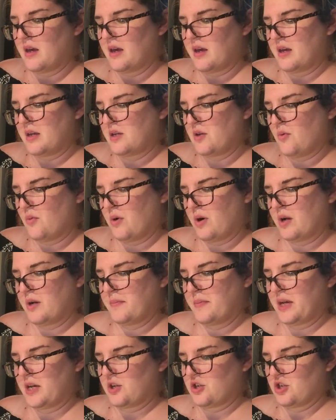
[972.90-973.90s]
And you want to
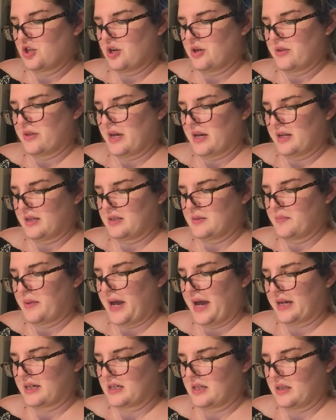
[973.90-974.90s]
make sure that it's
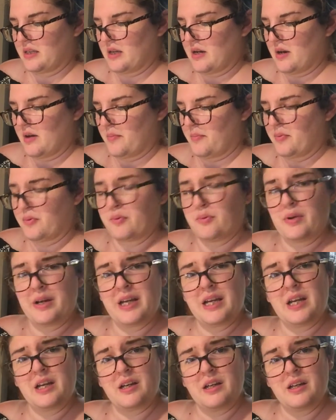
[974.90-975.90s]
packed in there pretty
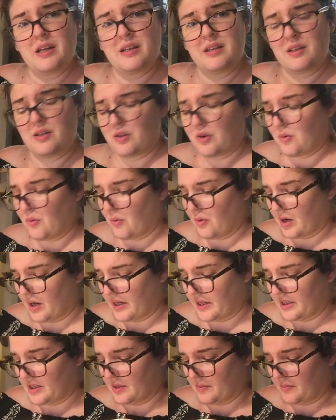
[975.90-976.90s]
good. You don't want
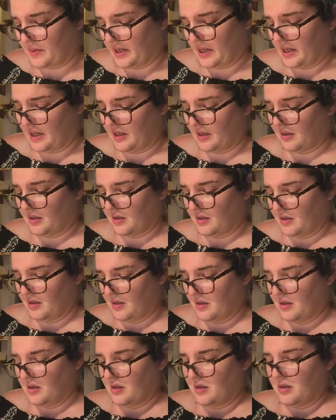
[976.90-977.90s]
it to be
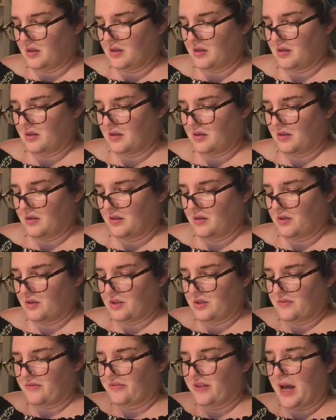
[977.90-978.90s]

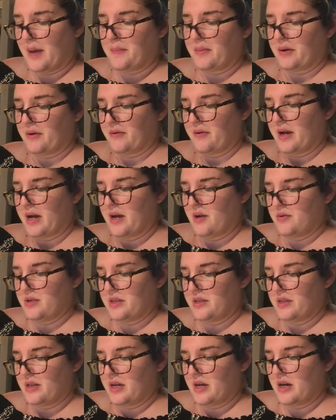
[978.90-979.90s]
just flopping around
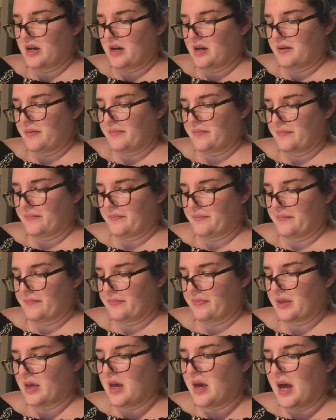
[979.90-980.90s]
in there.
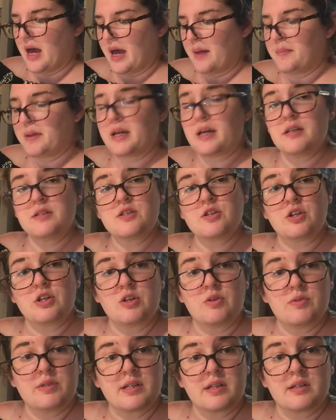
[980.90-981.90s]
And because you're
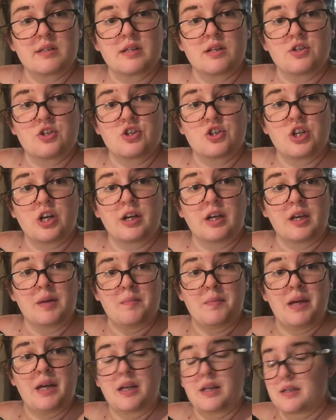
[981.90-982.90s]
using such a chunky
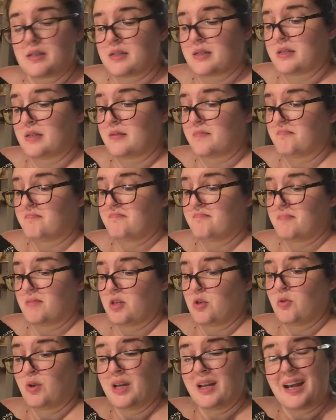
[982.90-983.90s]
mix,
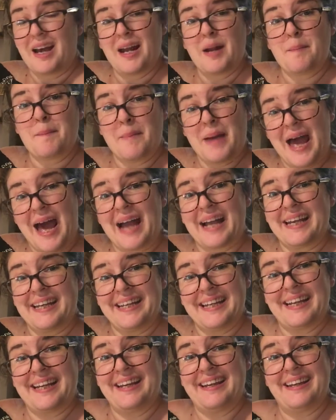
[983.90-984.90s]
you can kind of pack it
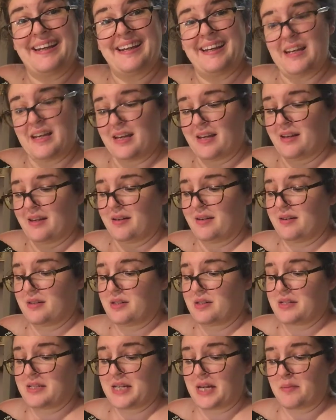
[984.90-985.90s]
in and
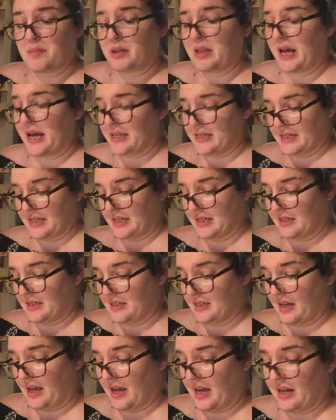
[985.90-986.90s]
stabilize it
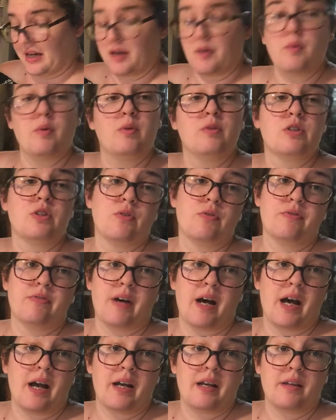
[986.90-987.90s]
and it will do
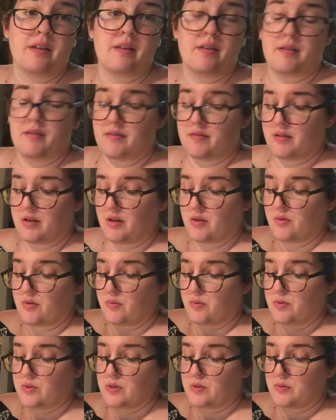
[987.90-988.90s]
fine. You know, the
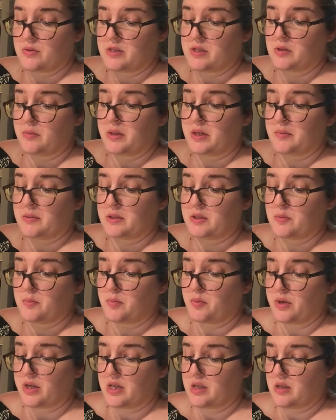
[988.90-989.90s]
roots will still be able to
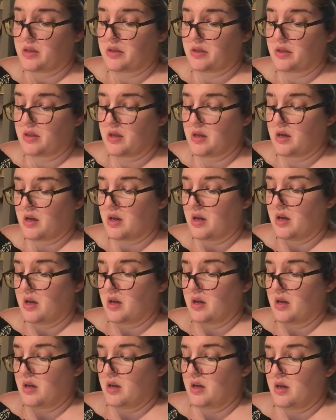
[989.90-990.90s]
breathe.
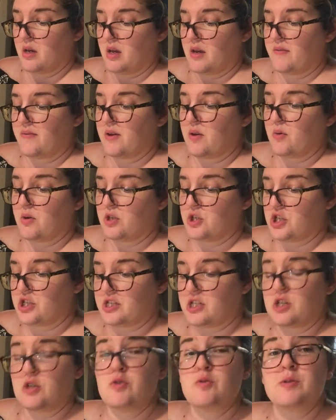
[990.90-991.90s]
If you were just
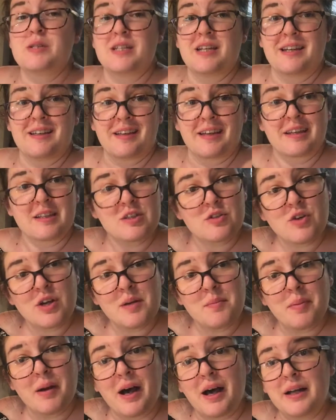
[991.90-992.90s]
using like straight
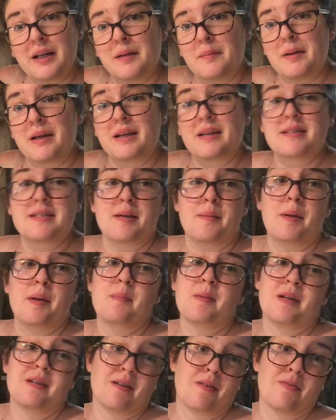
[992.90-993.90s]
potting mix, that might
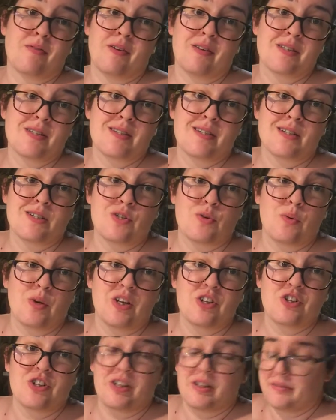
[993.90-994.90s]
be a different
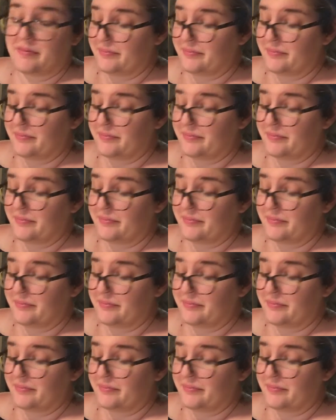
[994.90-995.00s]
situation.